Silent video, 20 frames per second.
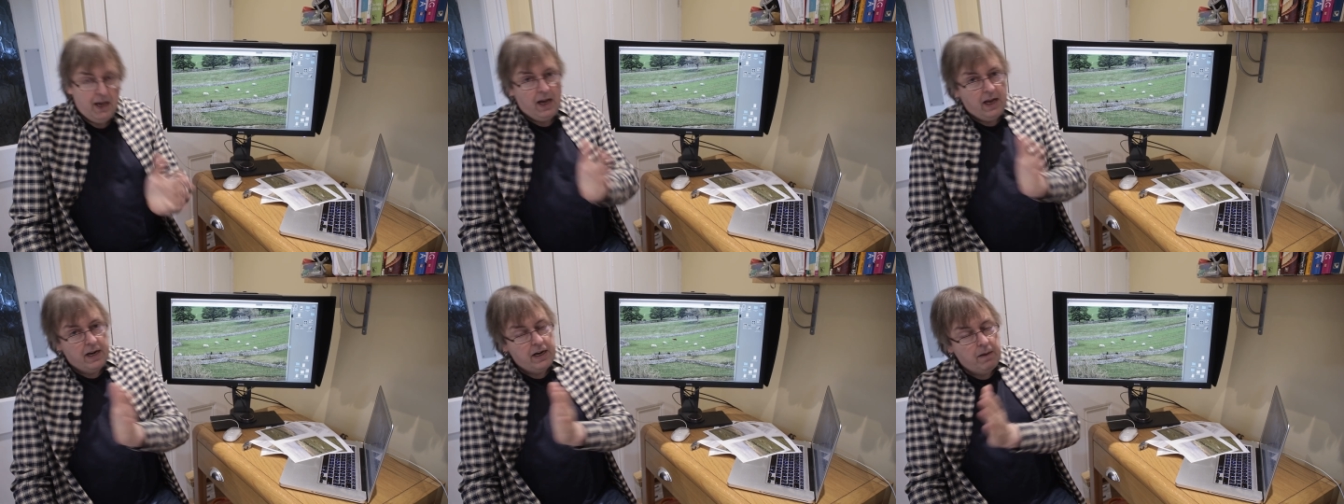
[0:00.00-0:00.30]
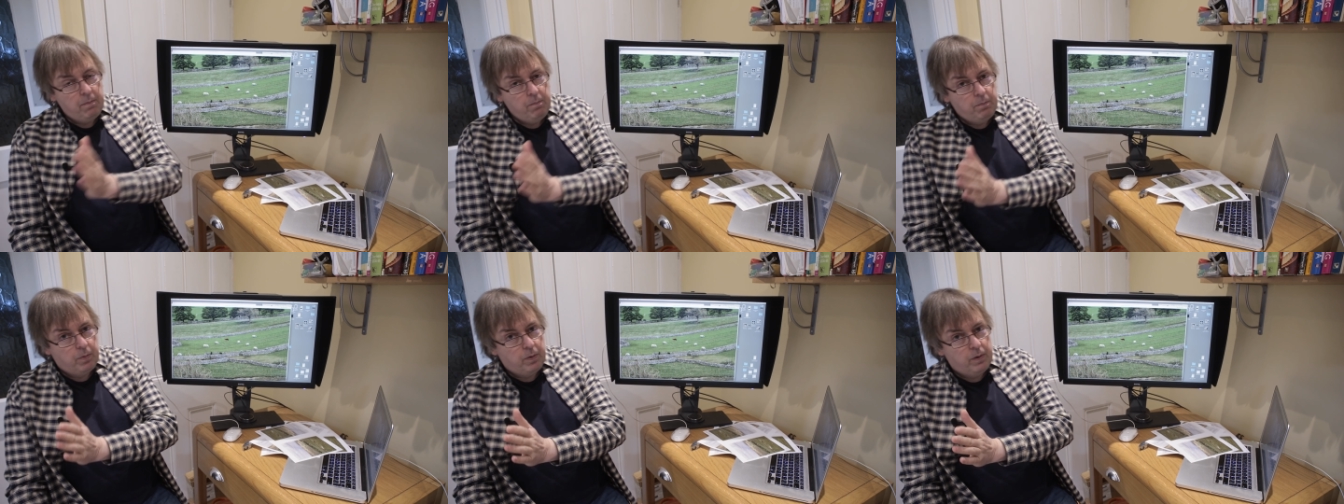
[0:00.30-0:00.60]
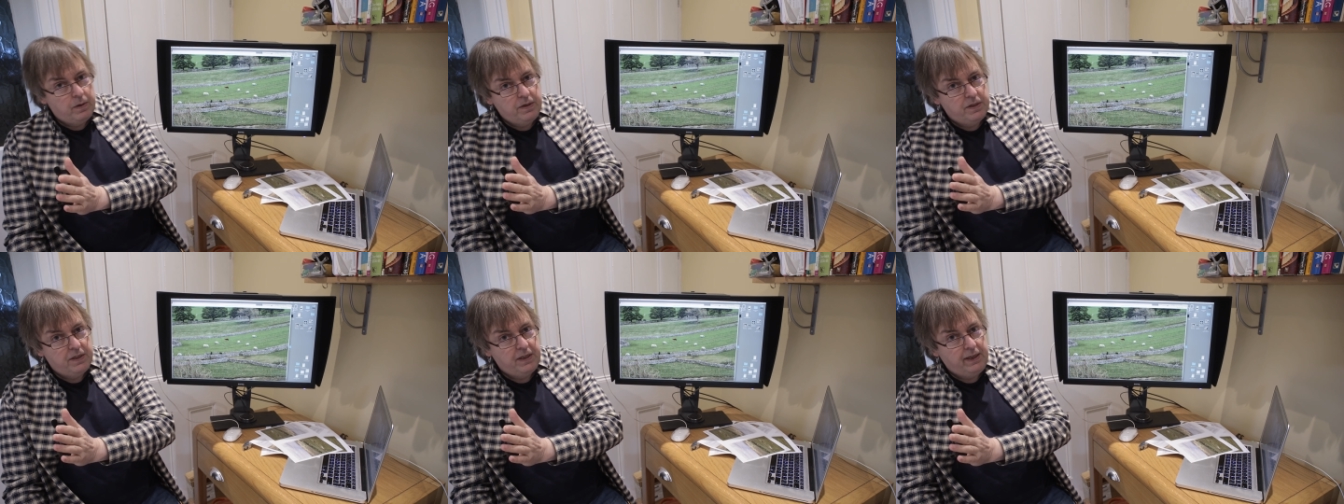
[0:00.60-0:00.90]
and I'm
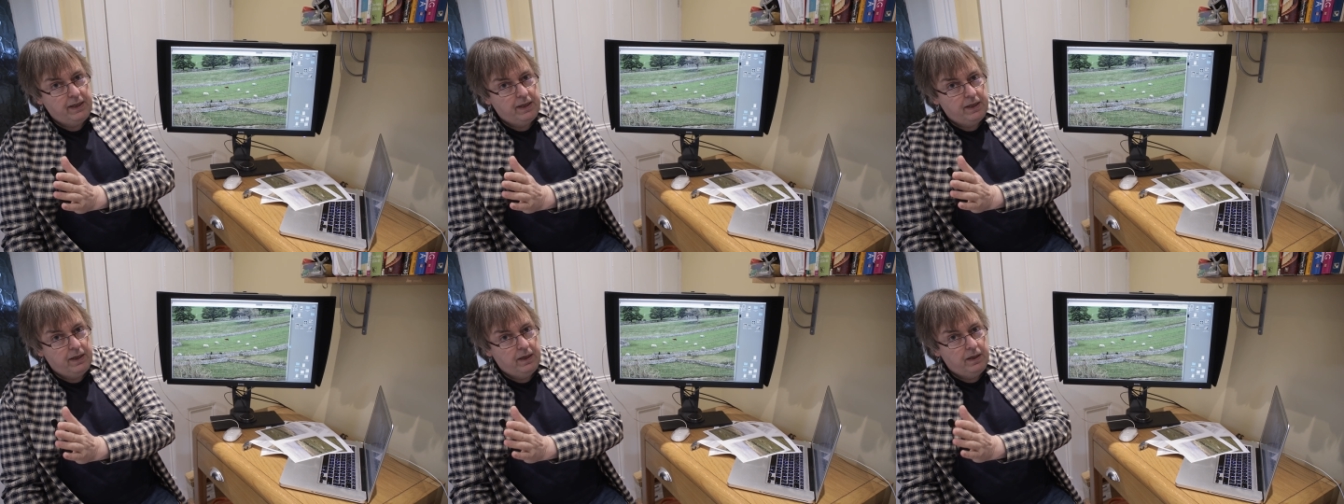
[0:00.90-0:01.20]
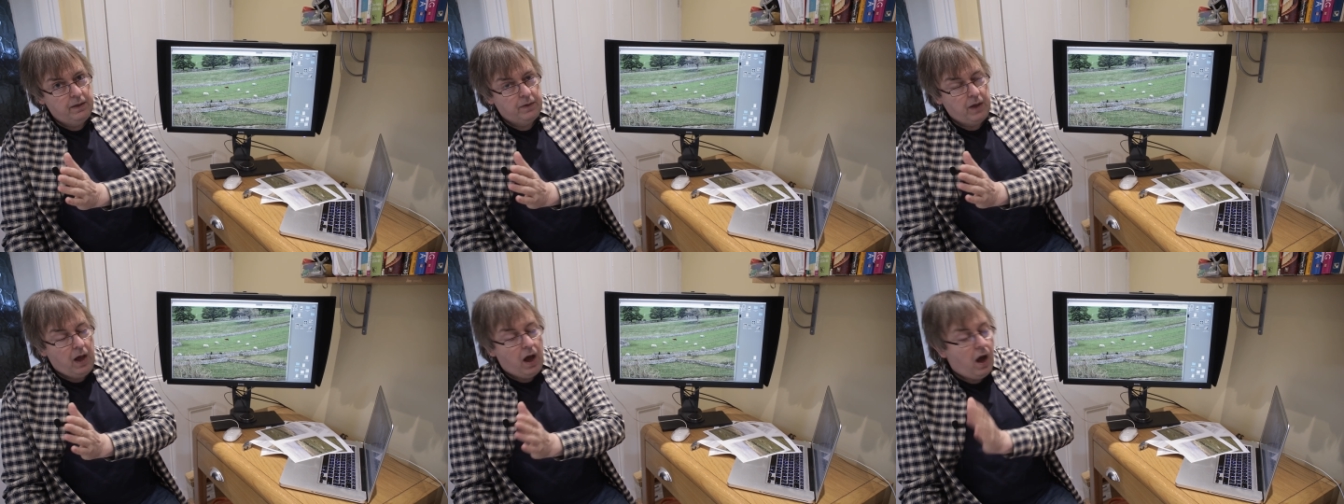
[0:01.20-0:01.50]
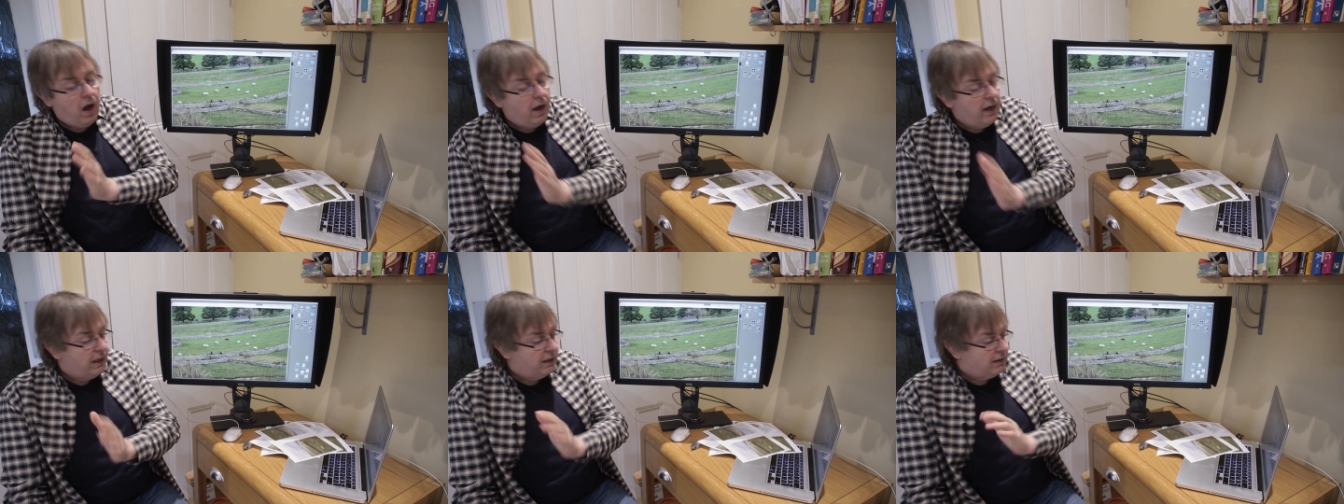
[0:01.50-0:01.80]
printing it at the
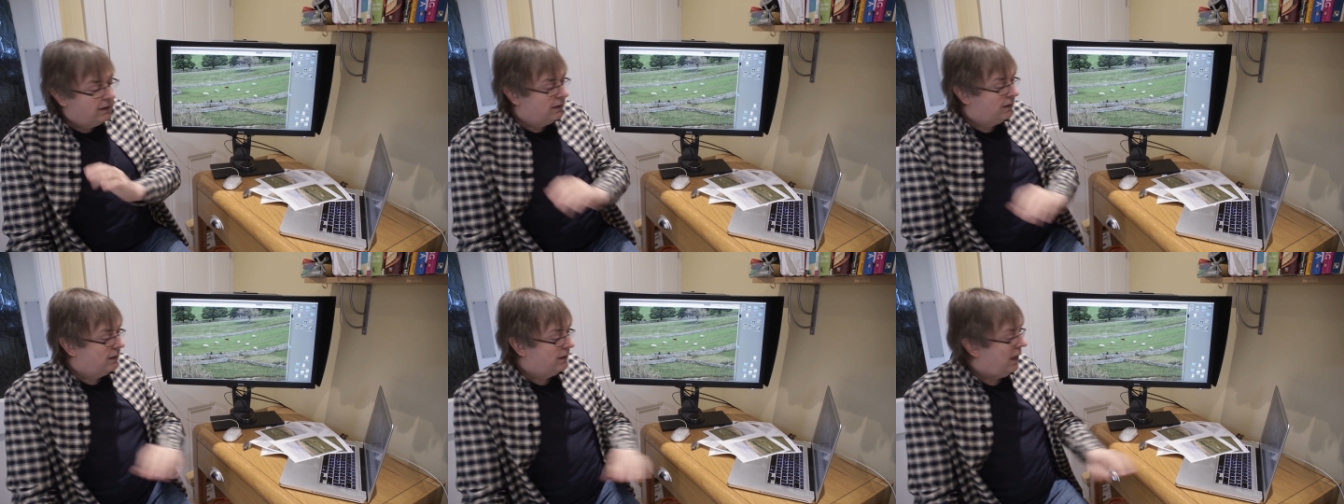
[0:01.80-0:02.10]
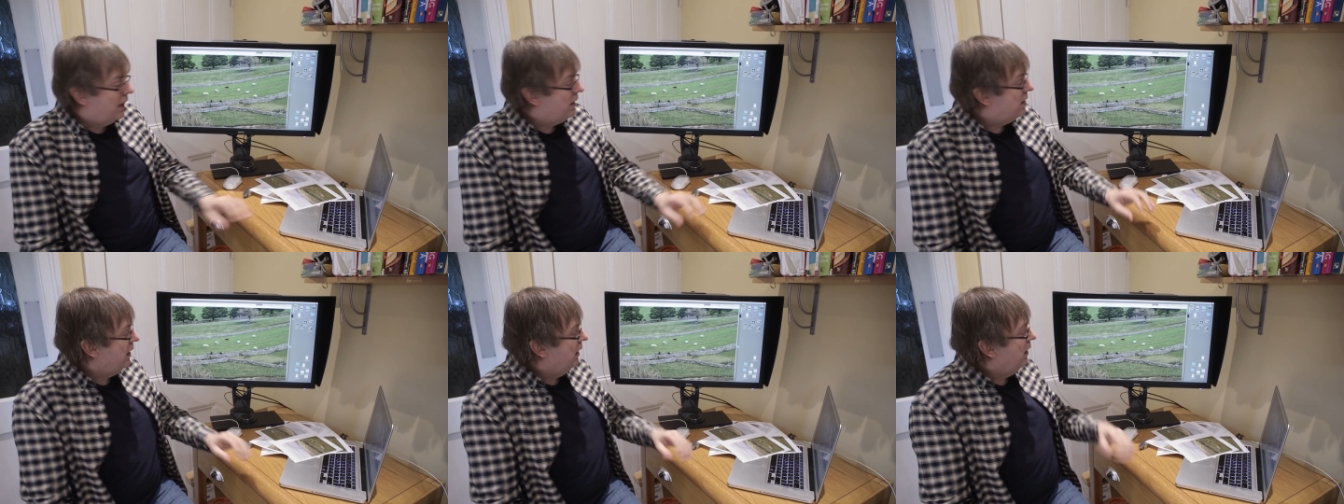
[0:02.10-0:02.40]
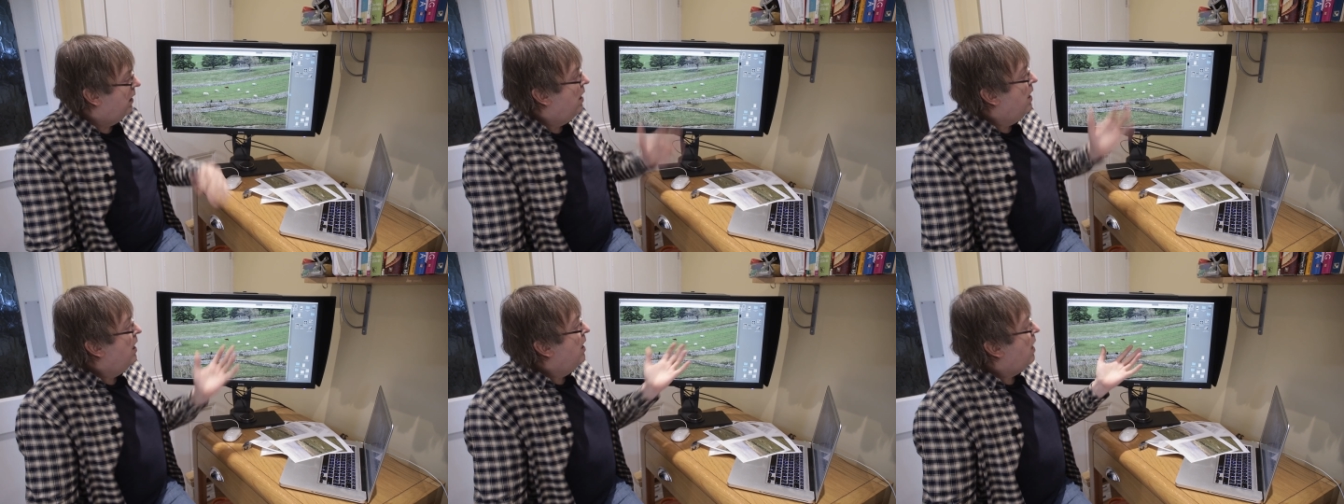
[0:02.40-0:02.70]
highest setting.